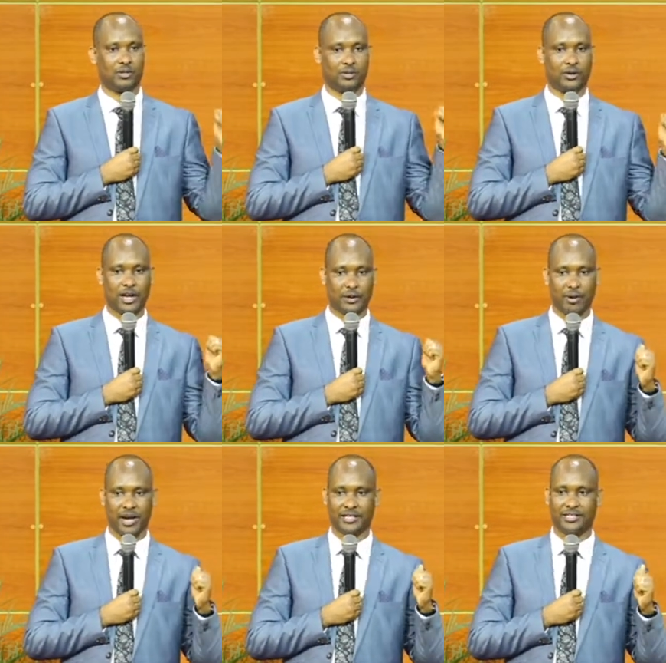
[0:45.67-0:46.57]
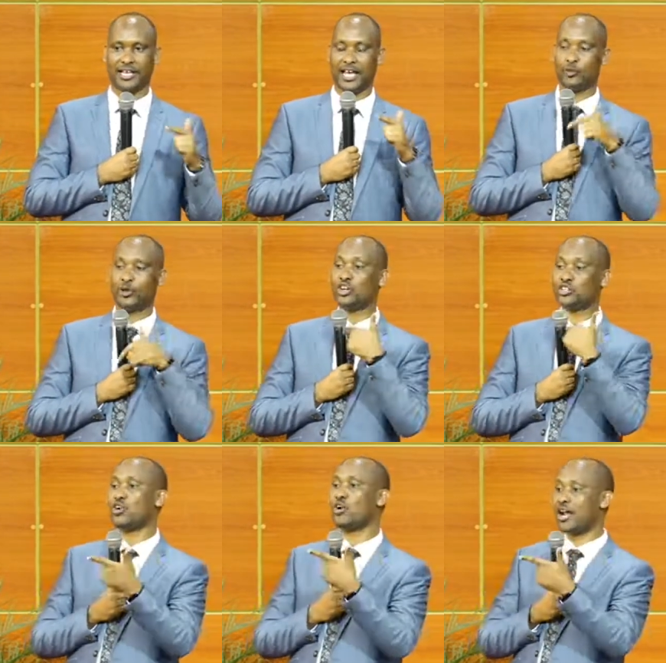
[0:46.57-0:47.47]
You can buy it. And we
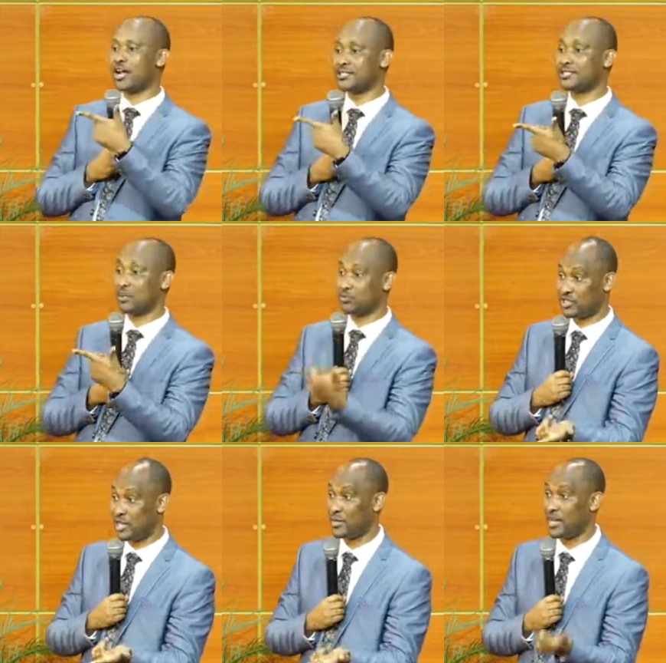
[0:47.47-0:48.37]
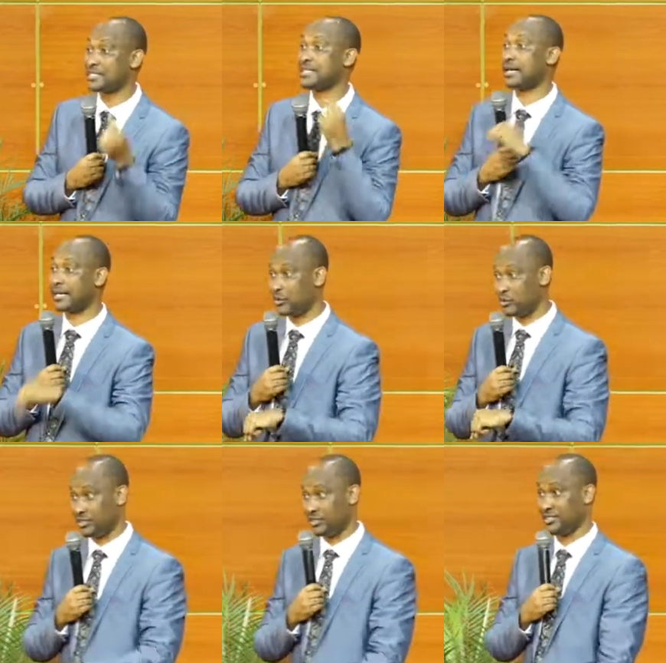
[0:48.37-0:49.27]
also organize some seminars
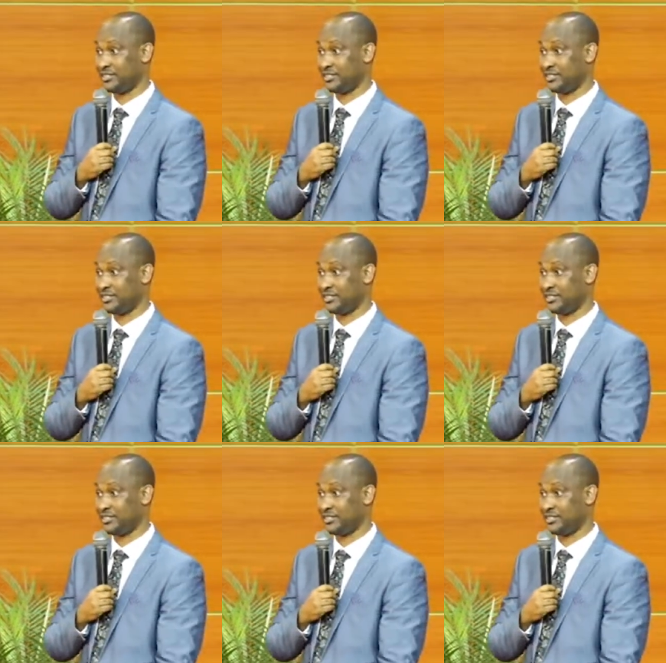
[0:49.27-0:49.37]
around it.